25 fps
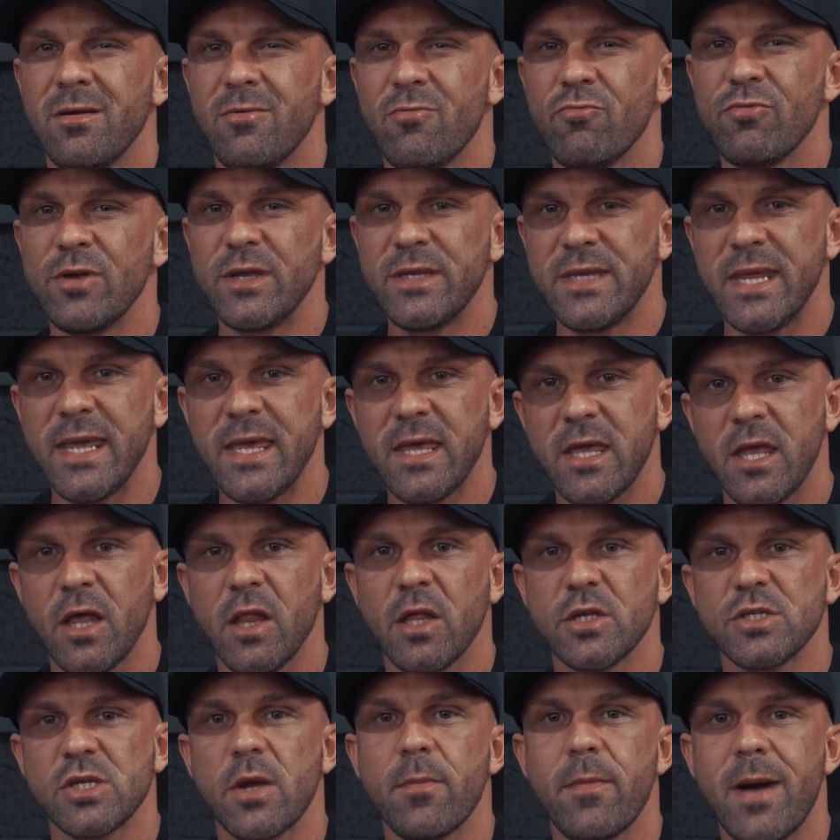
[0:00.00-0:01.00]

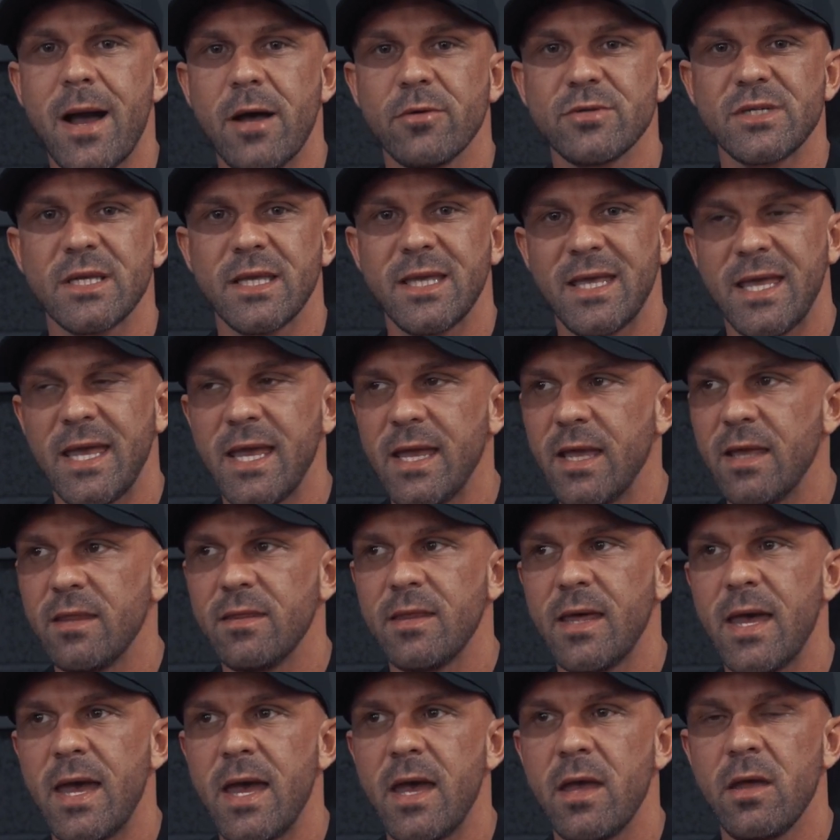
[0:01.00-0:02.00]
Ridiculous amounts of kit in
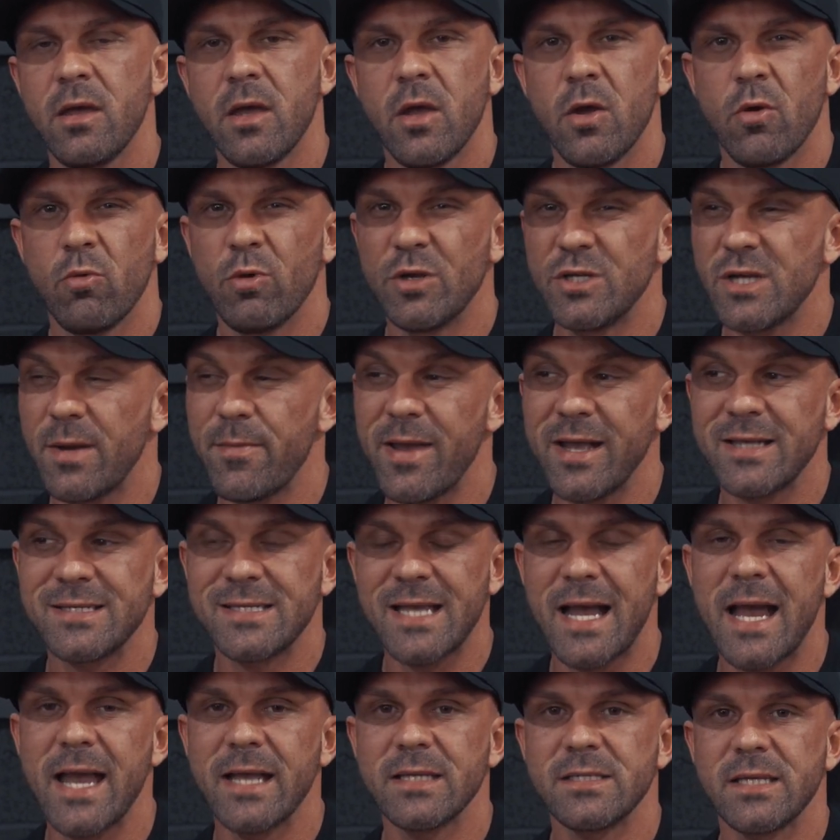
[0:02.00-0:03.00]
there, which I'm
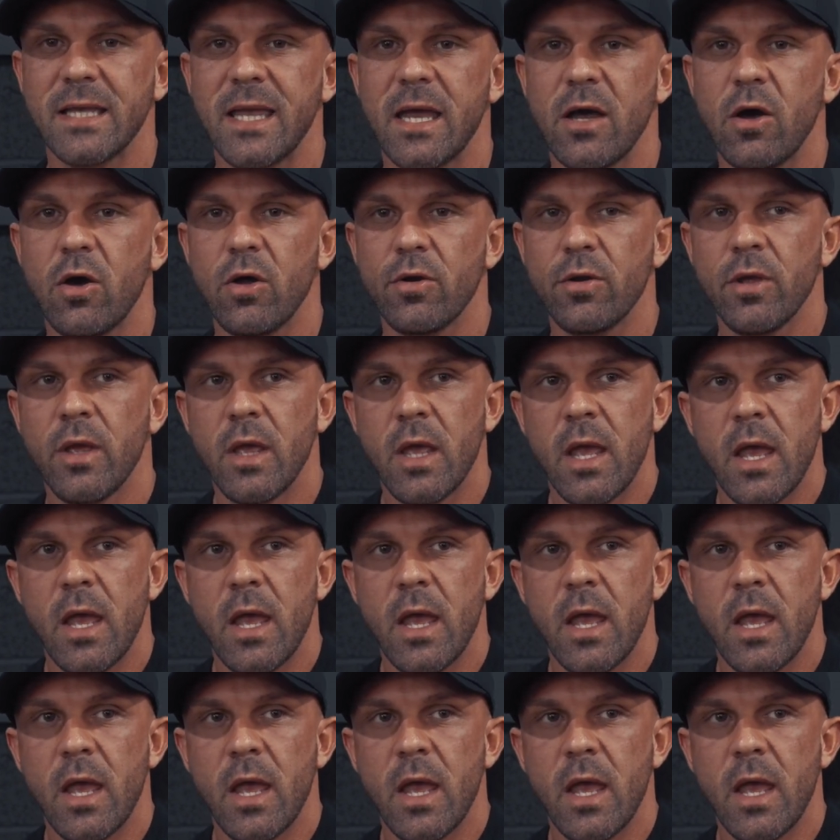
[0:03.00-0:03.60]
excited to get on.